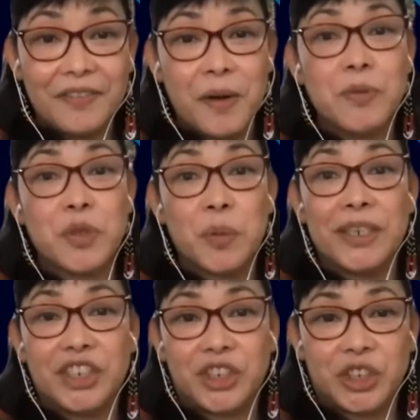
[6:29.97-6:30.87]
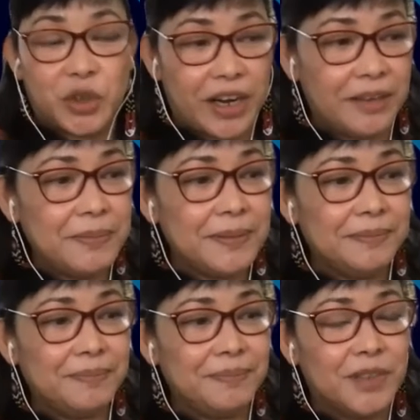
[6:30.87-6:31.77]
from Sumachur tribe
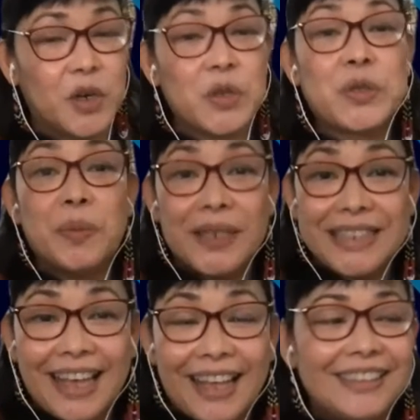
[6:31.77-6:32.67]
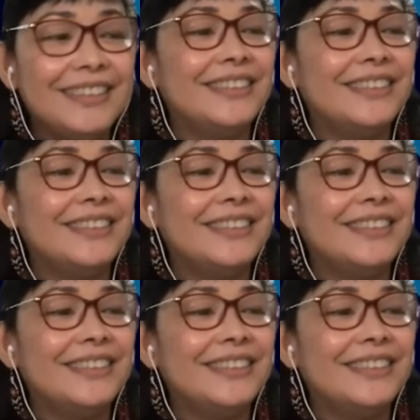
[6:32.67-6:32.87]
or Sumadel,